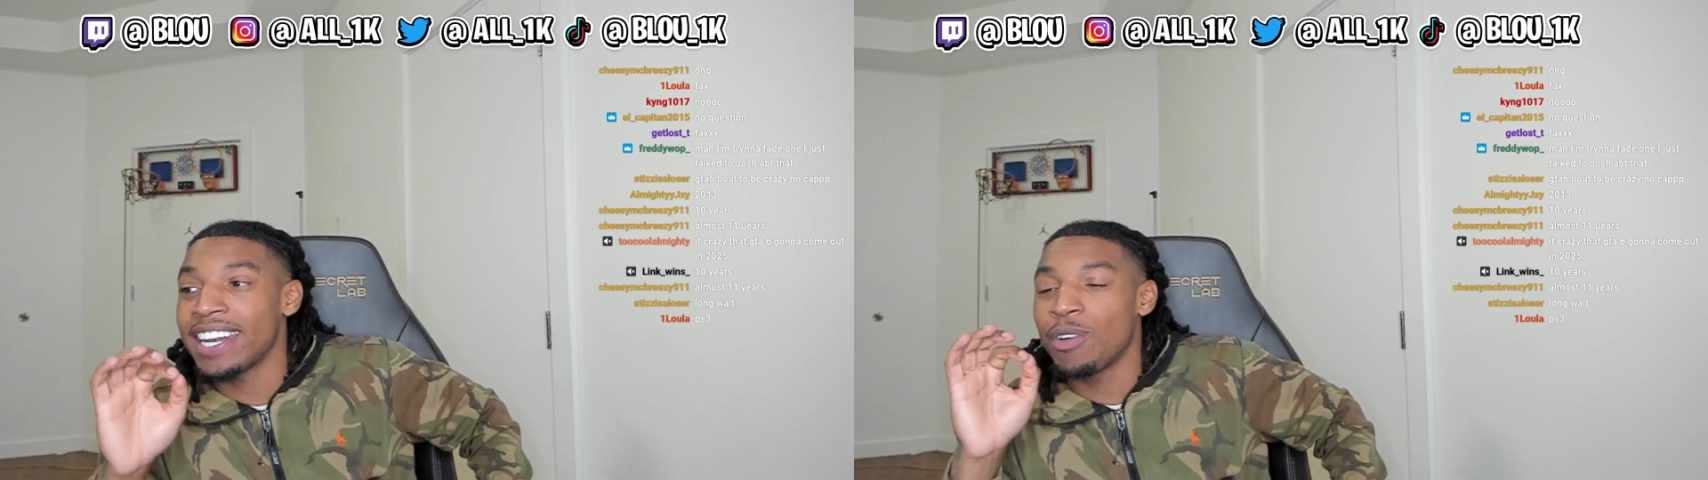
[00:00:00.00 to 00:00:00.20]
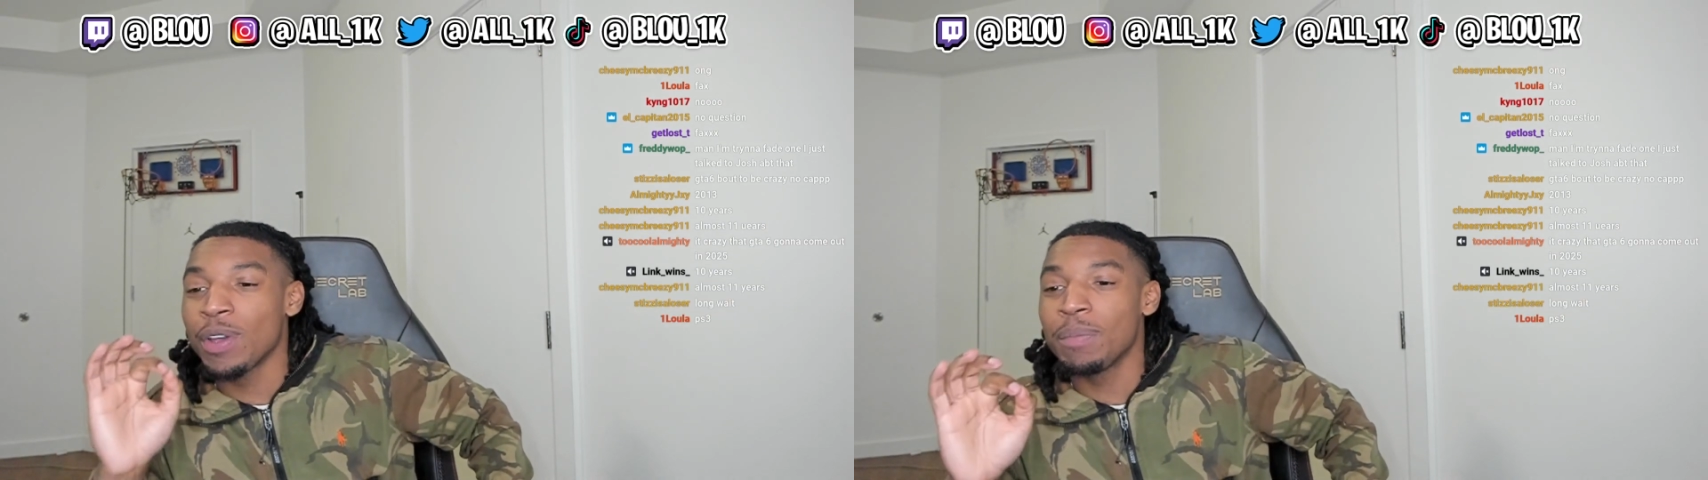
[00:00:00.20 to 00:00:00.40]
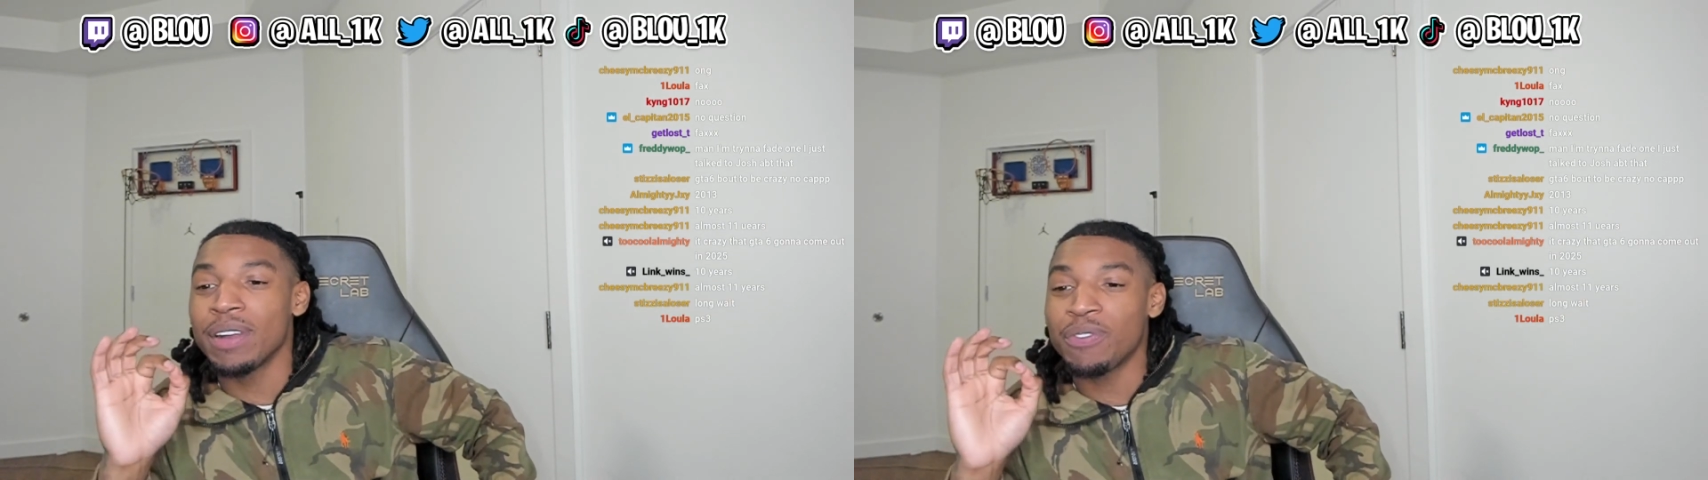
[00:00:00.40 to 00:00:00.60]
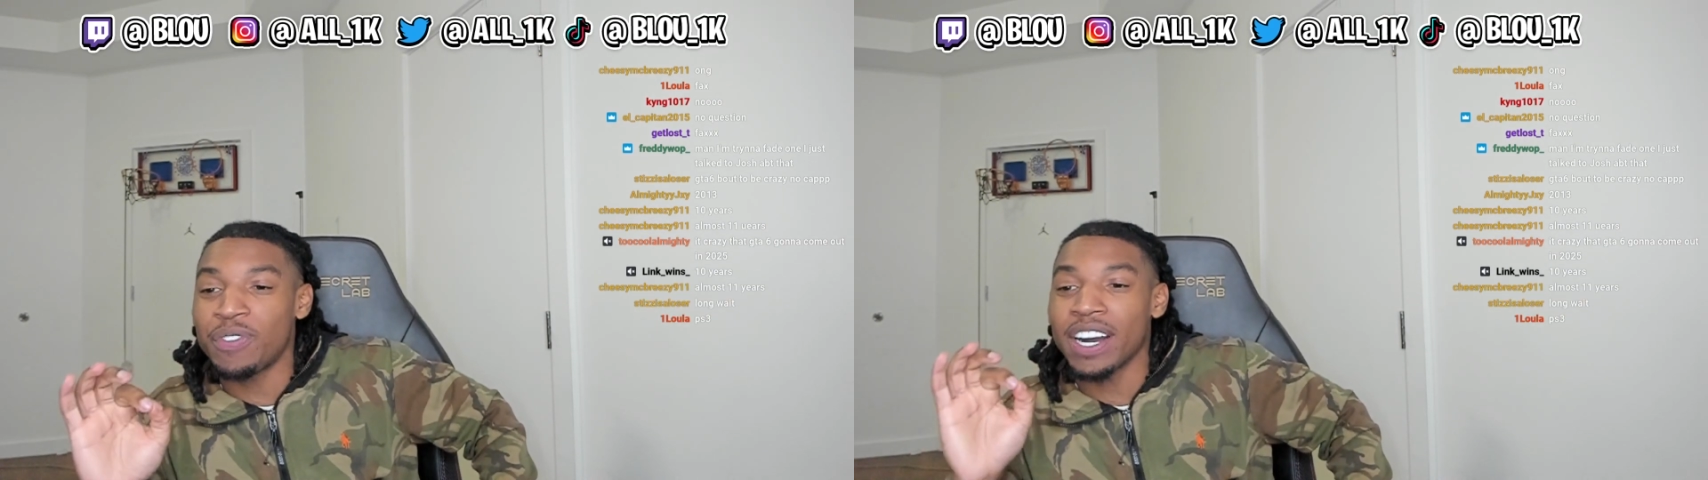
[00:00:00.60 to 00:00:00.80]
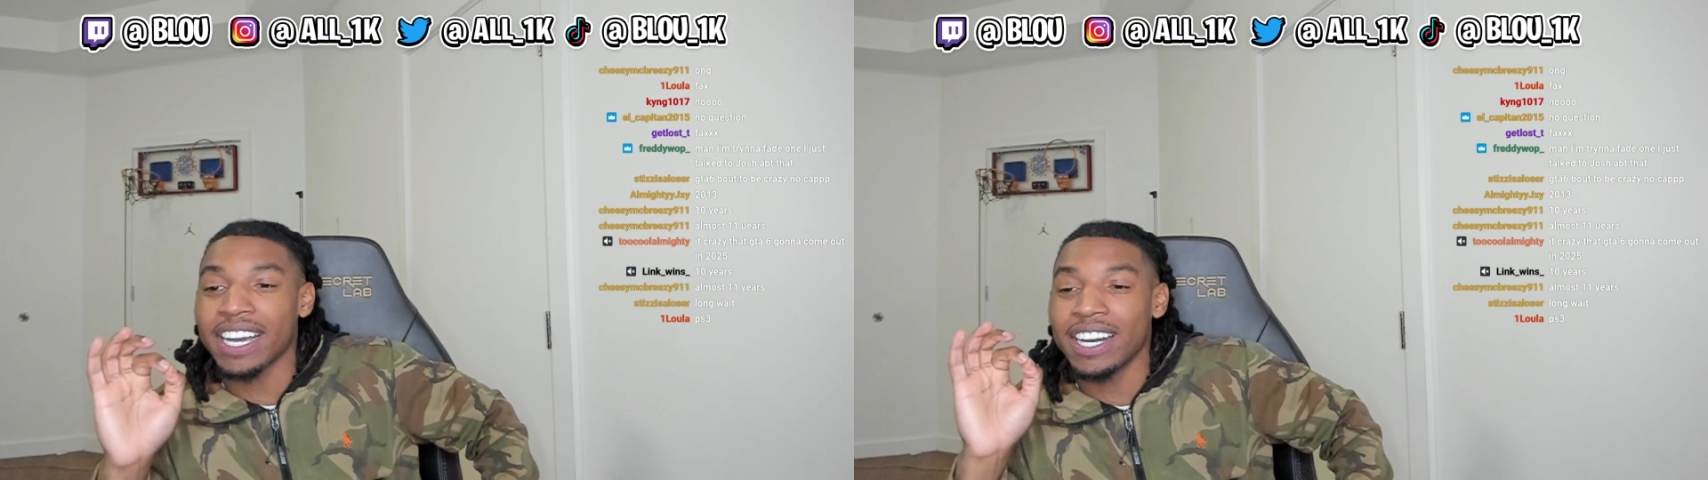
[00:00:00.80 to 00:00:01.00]
that we've been
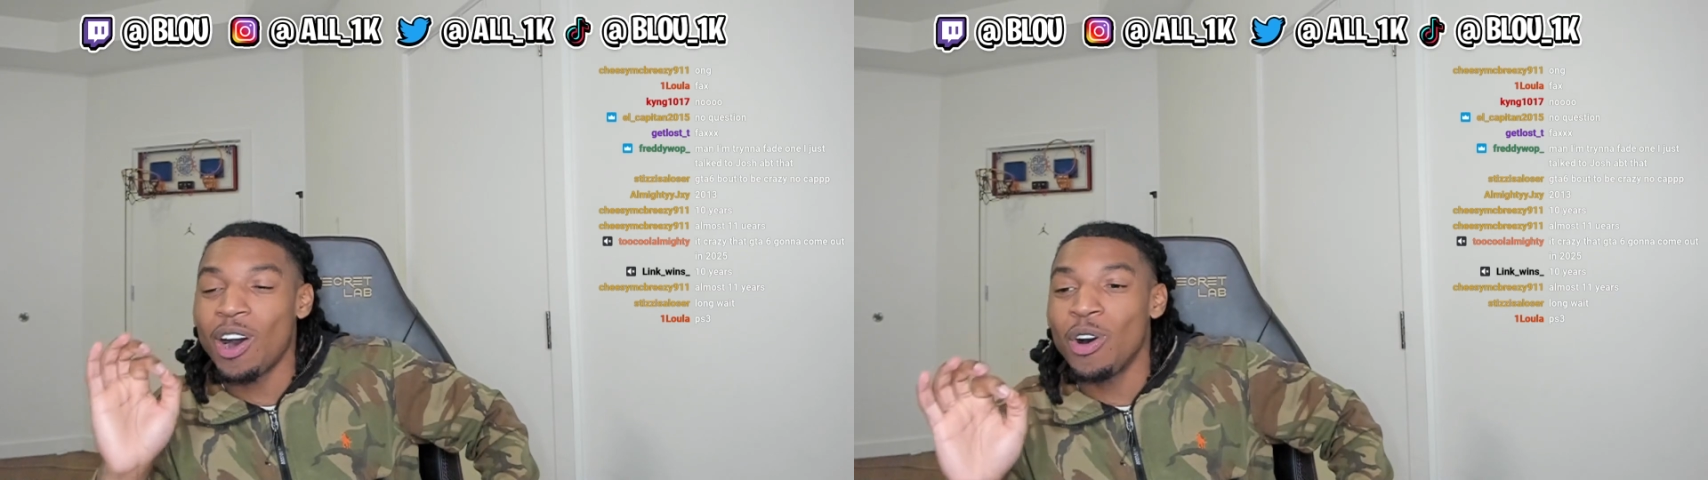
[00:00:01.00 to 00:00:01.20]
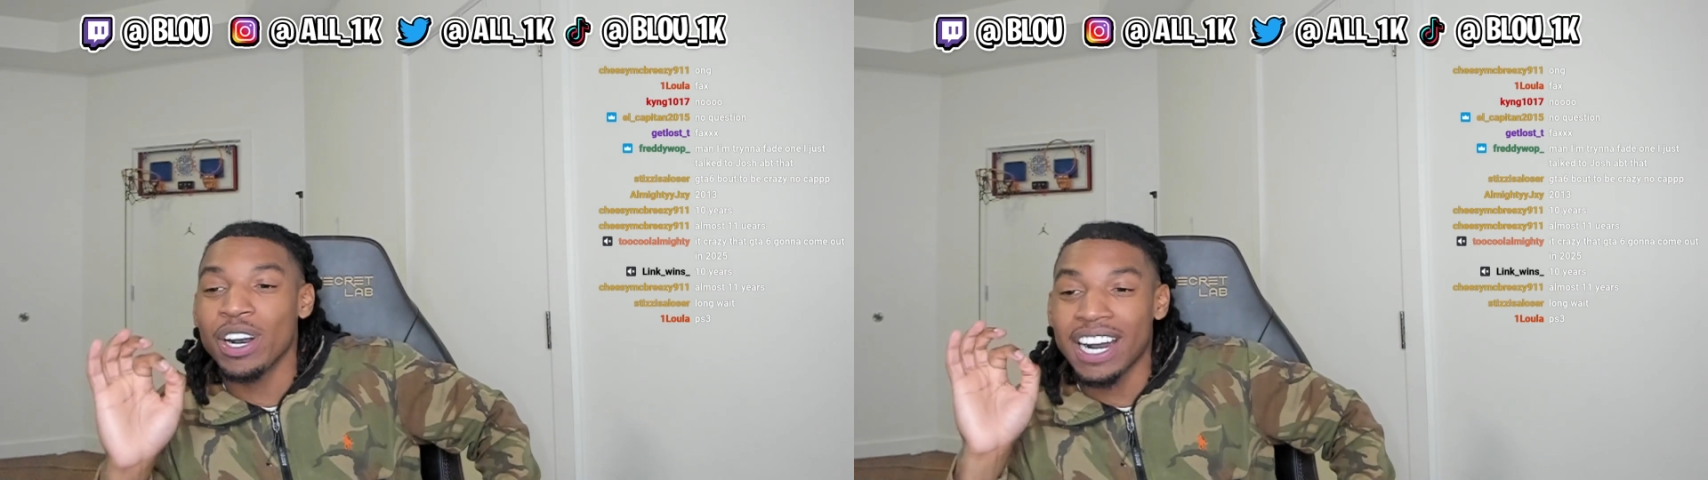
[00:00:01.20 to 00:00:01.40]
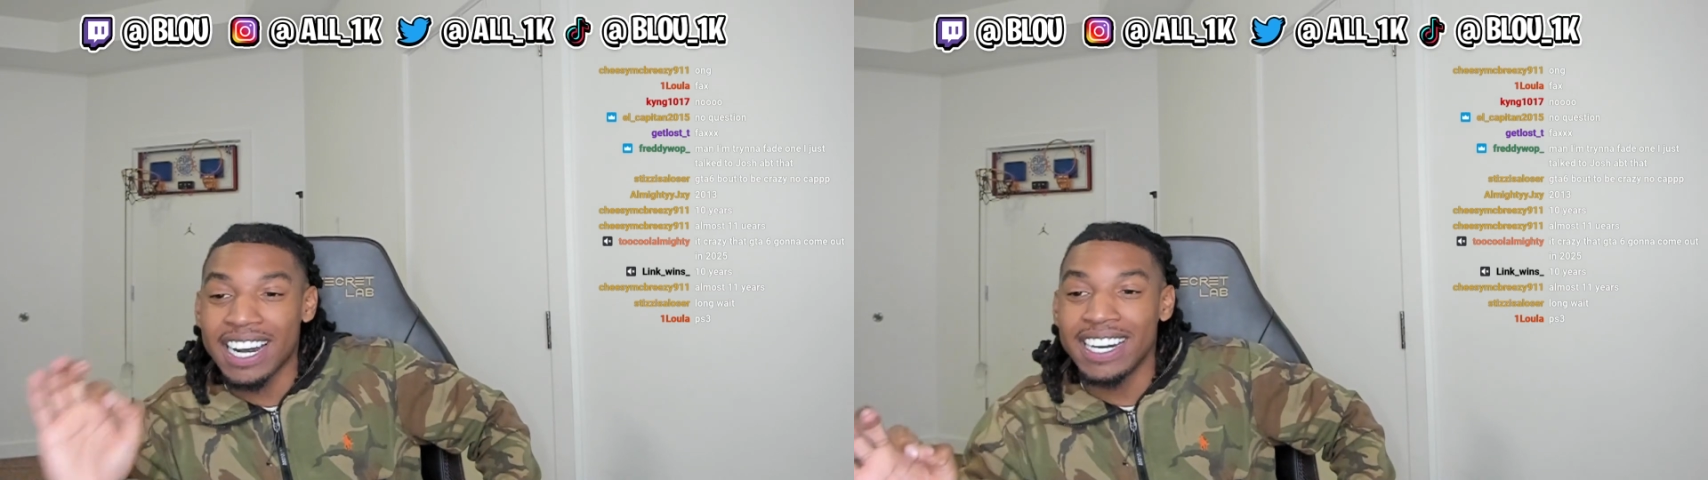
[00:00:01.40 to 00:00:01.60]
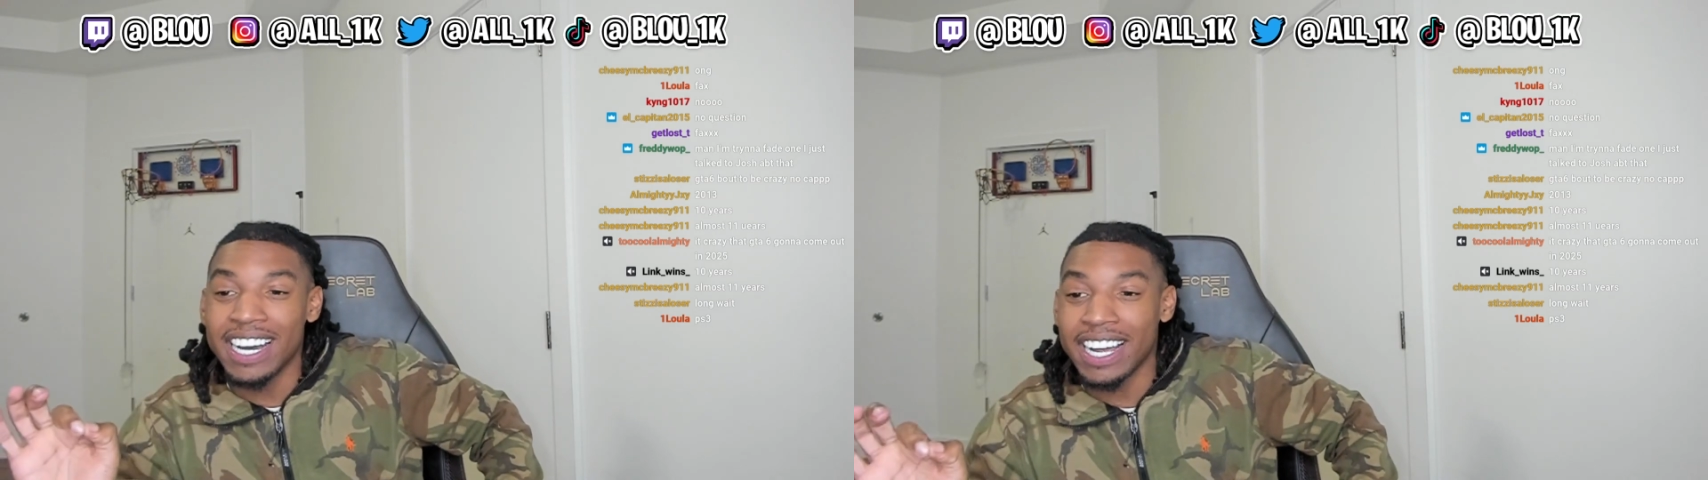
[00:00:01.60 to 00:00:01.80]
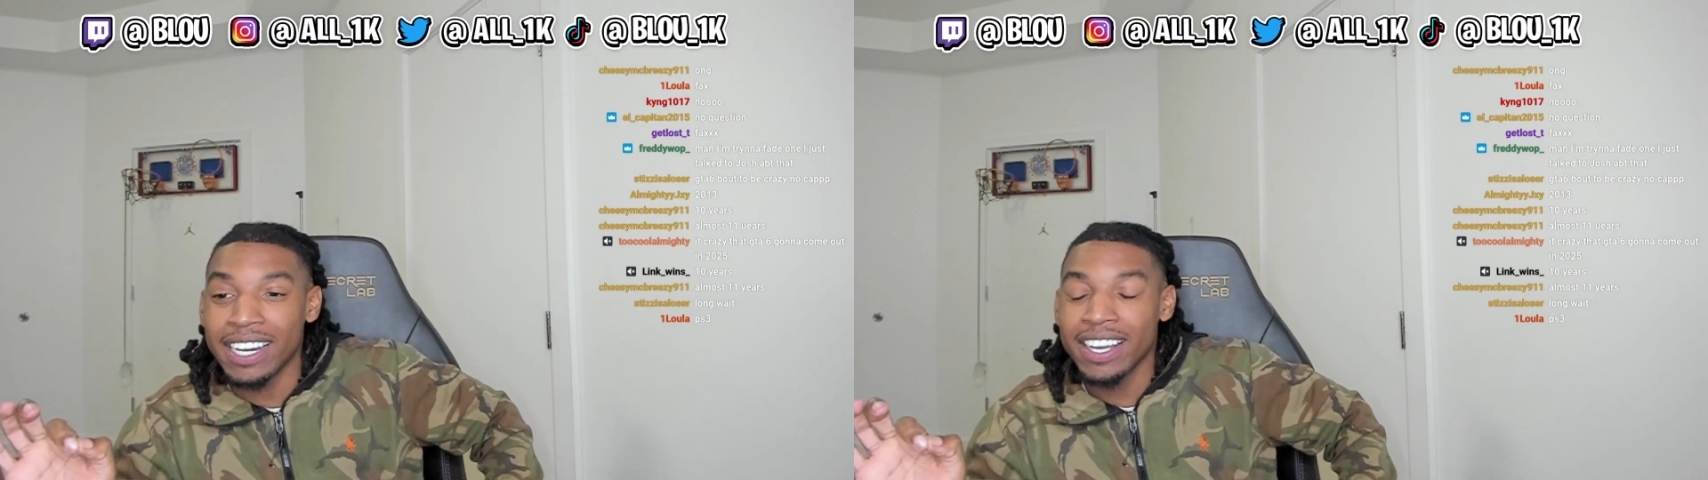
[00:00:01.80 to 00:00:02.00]
fucking holding our
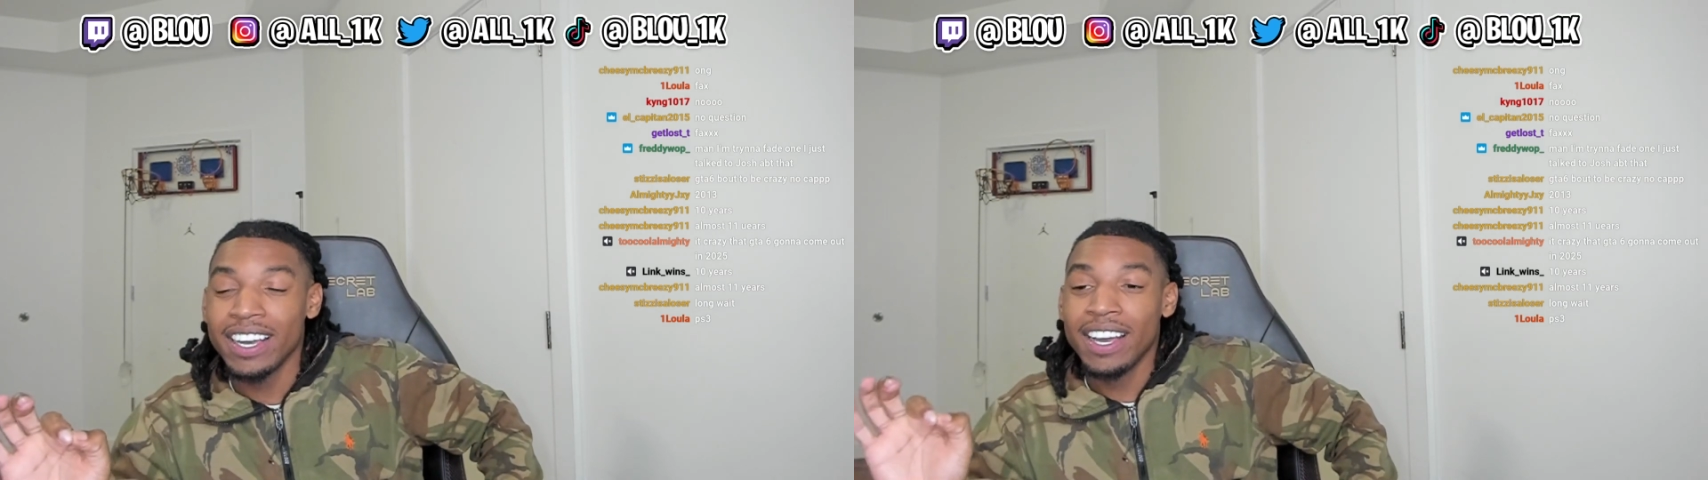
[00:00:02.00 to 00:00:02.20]
nut.